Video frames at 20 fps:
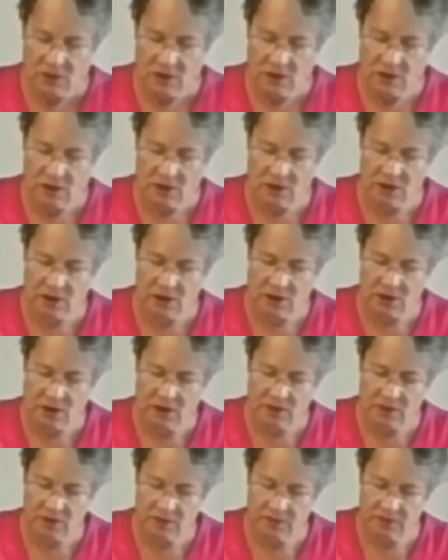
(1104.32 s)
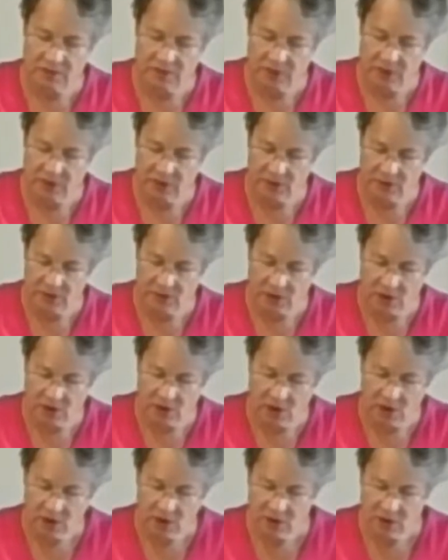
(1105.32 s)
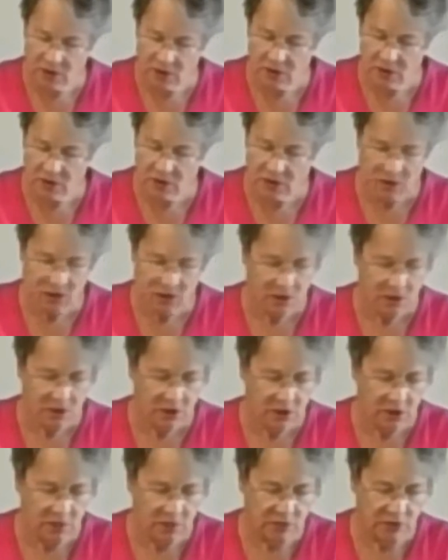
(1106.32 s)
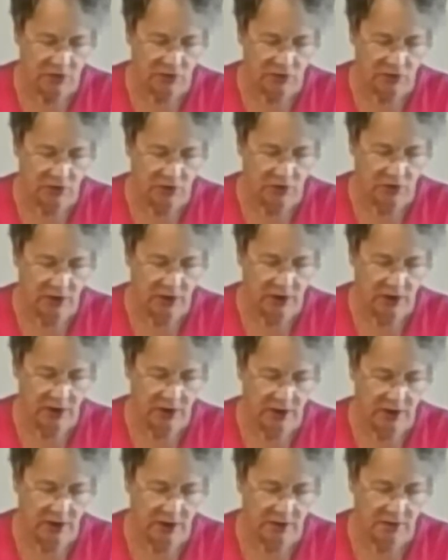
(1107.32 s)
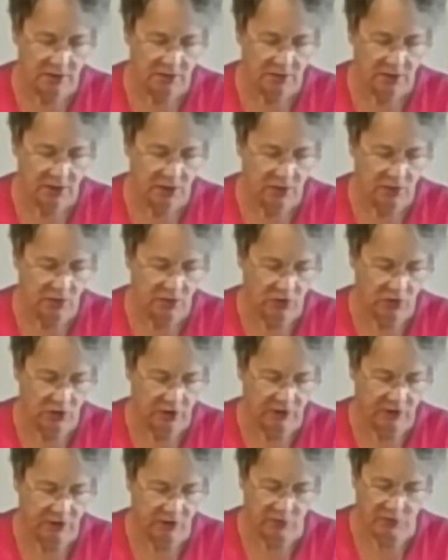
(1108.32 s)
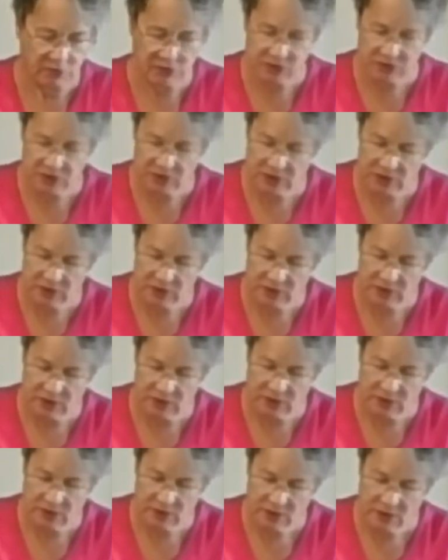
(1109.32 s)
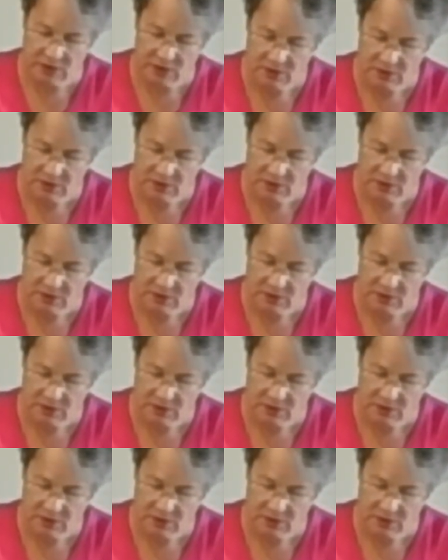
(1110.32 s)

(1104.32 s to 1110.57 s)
And then on the cloth, I'm just rolling it again. I'm rolling it from one side to the other.